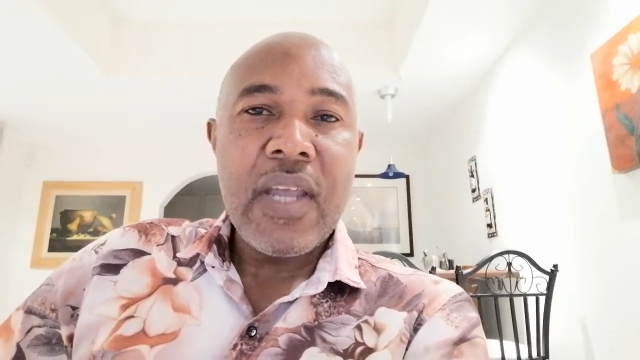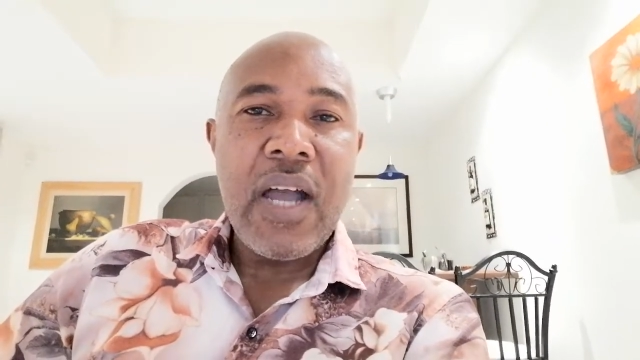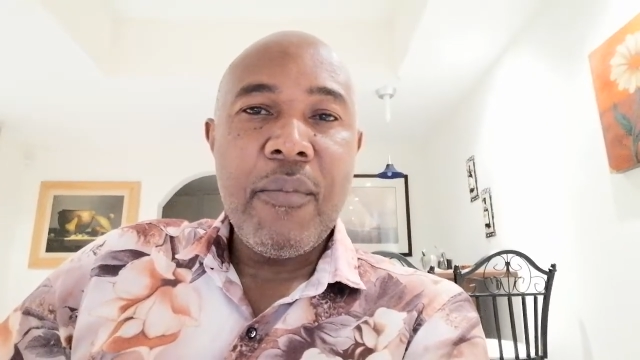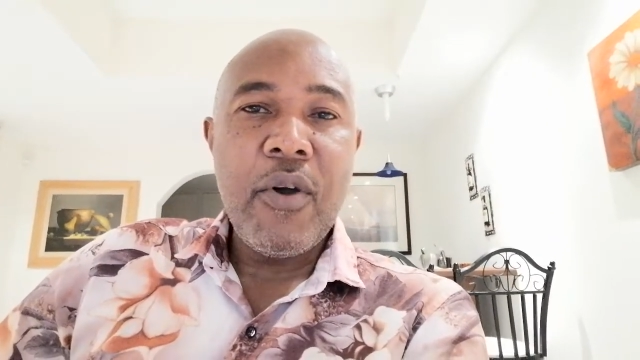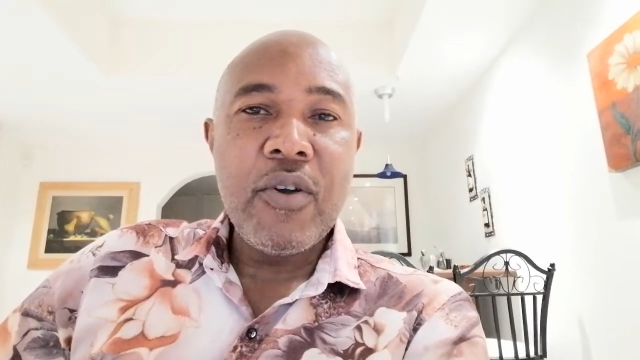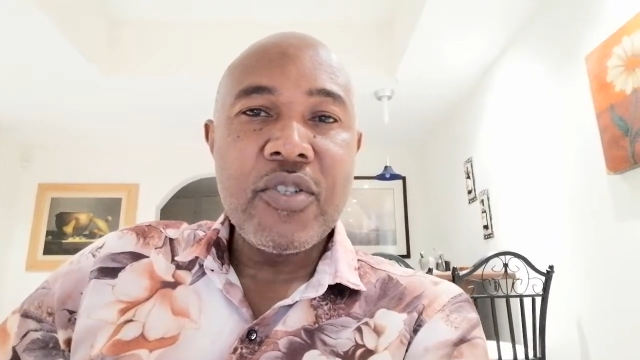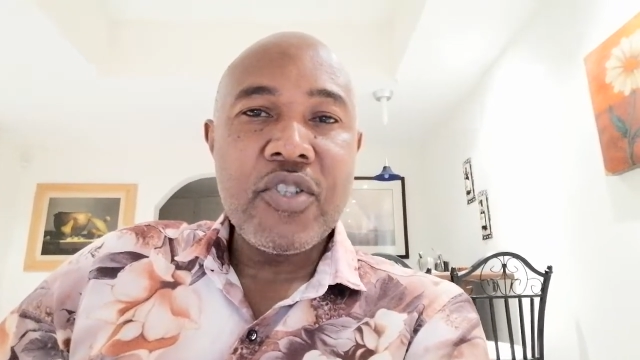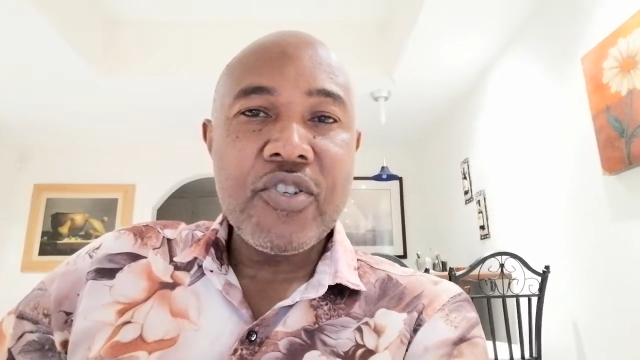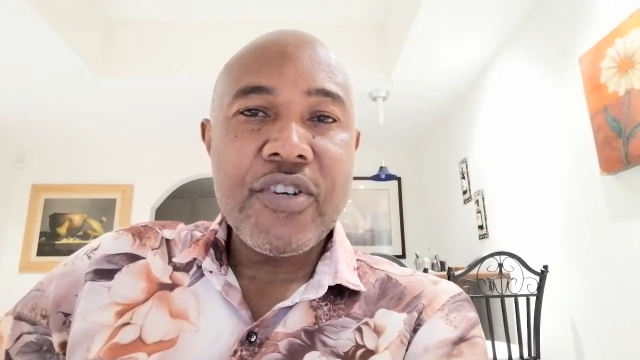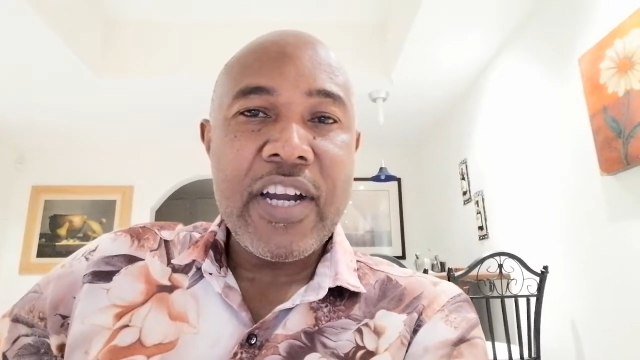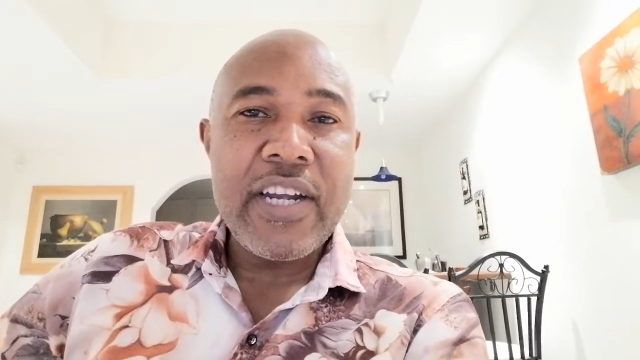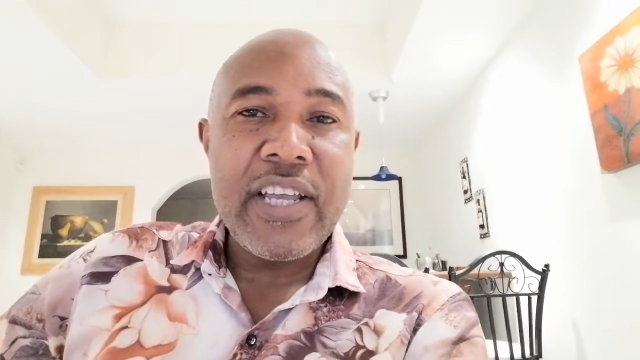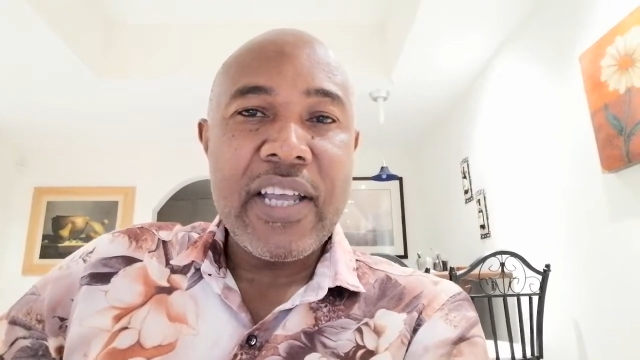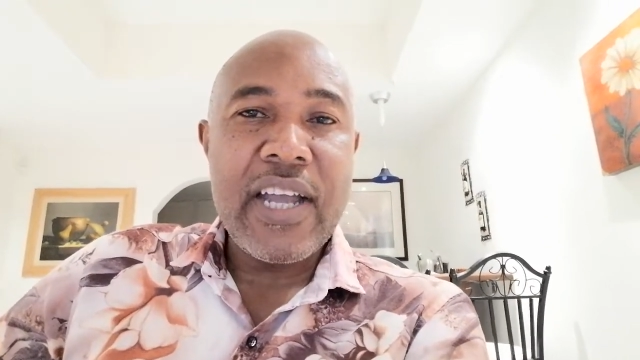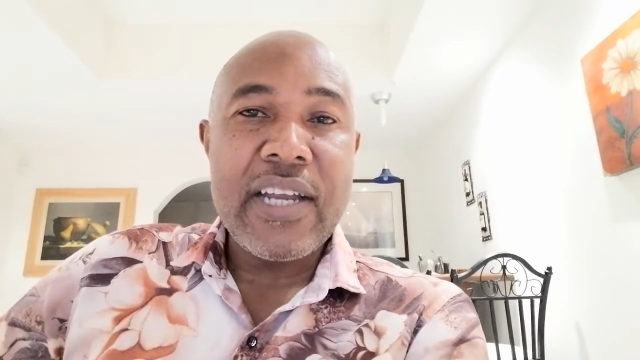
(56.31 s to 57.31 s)
about
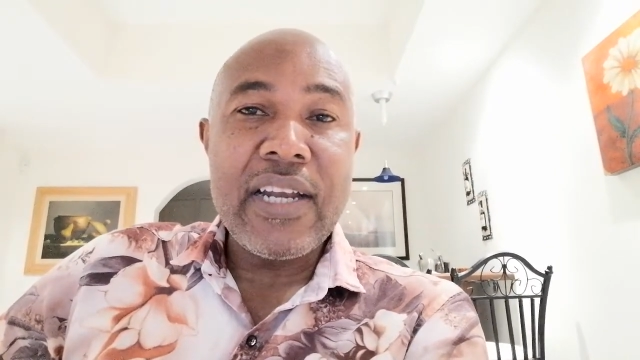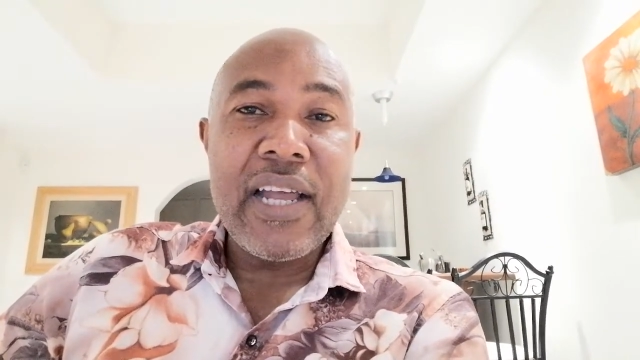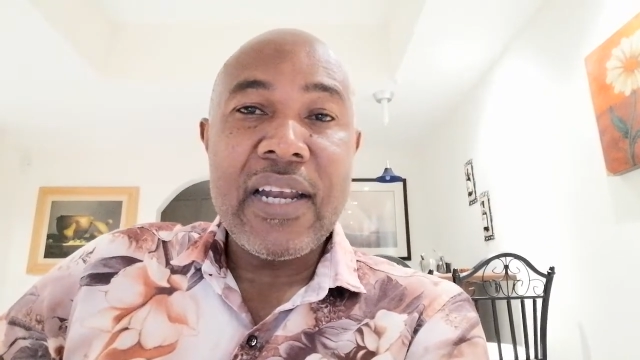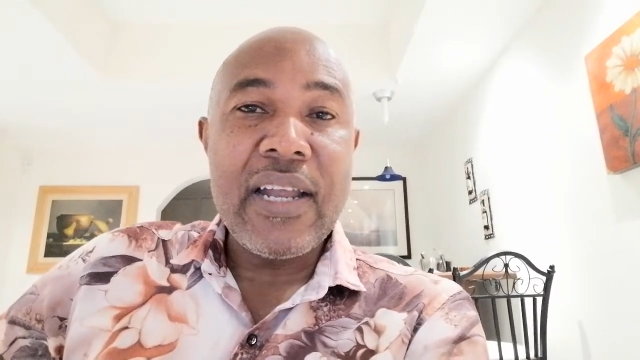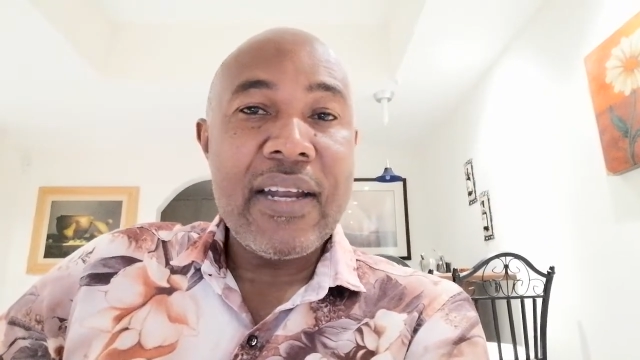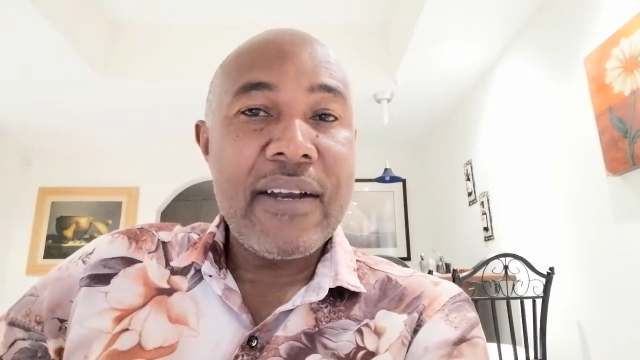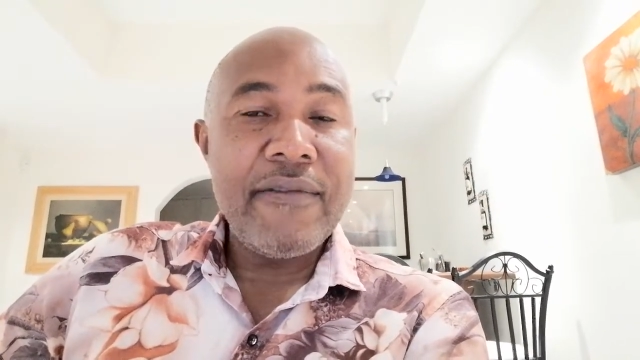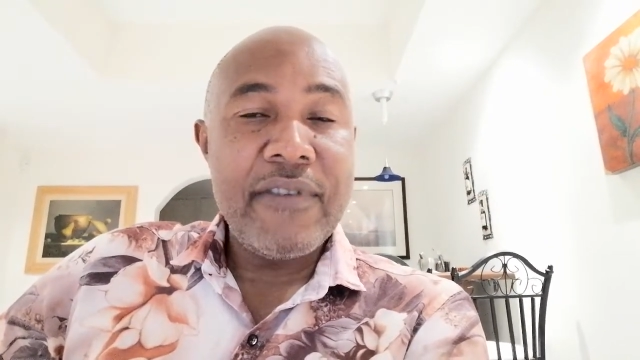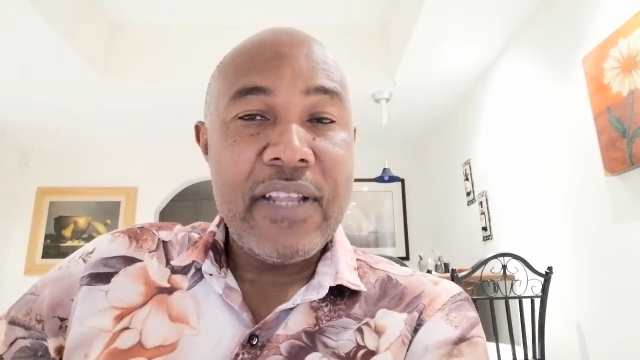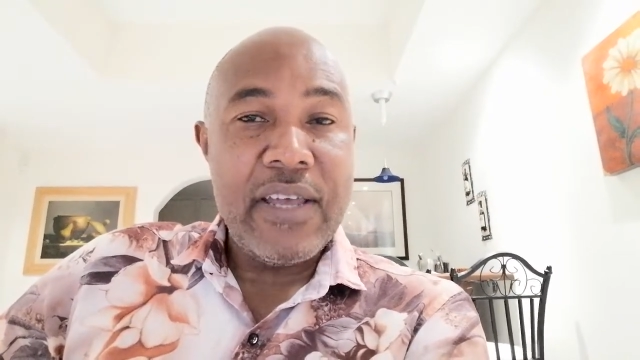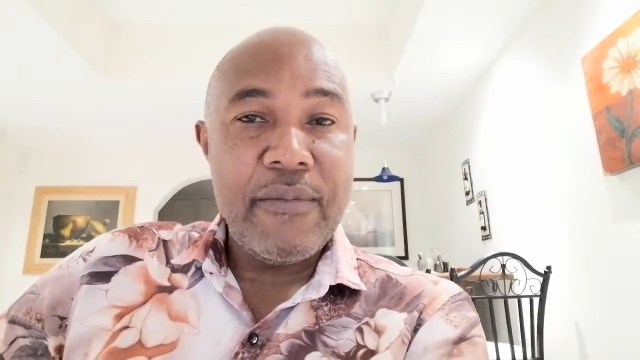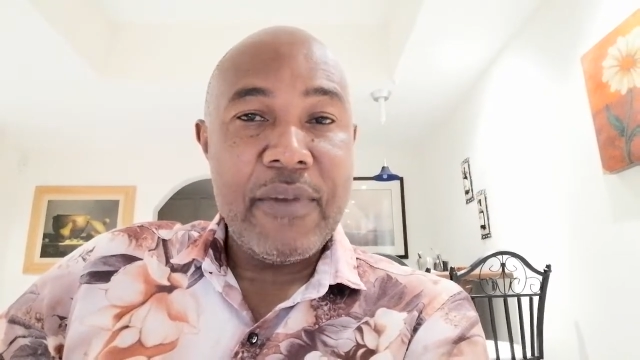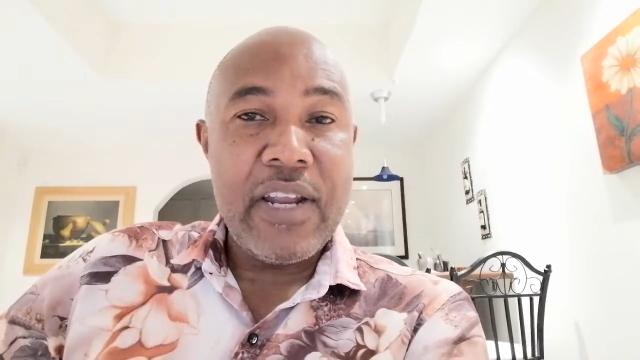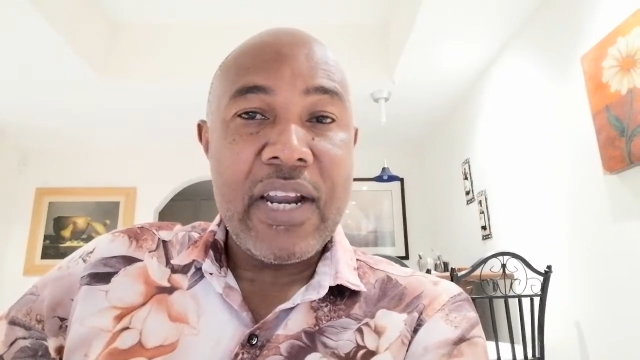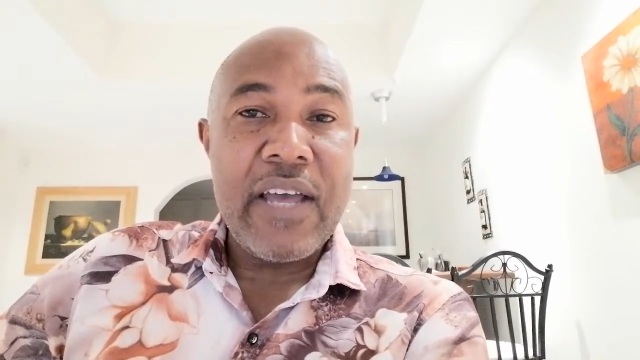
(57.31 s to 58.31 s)
trading, and a lot of
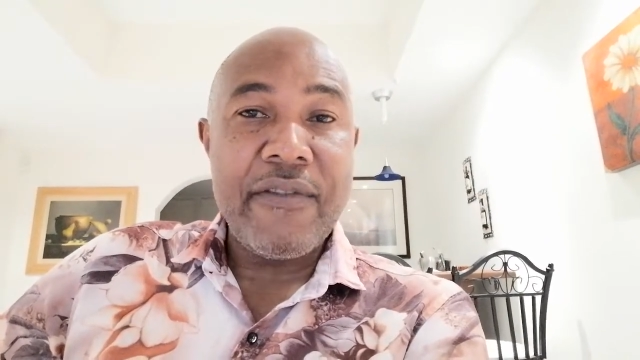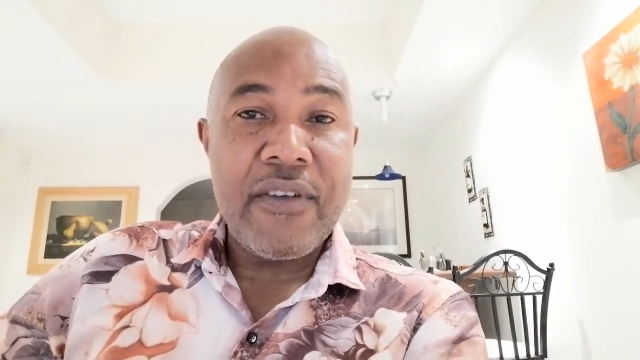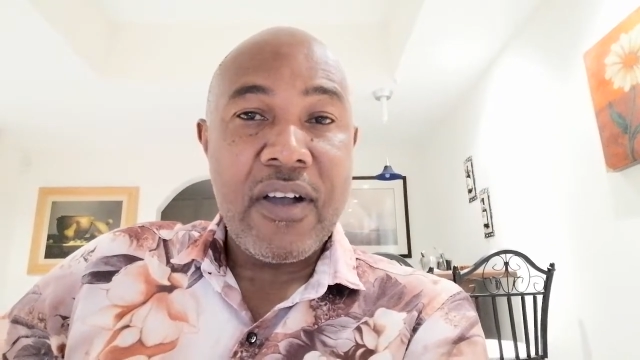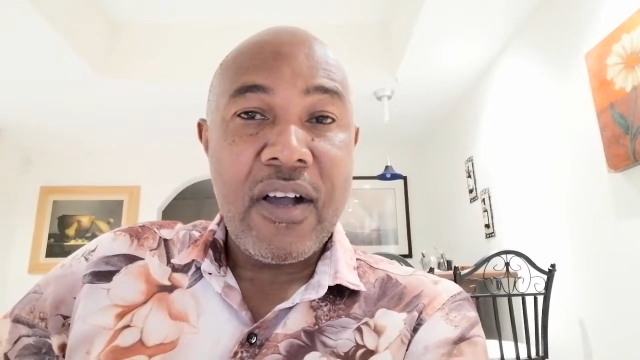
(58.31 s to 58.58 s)
them that I've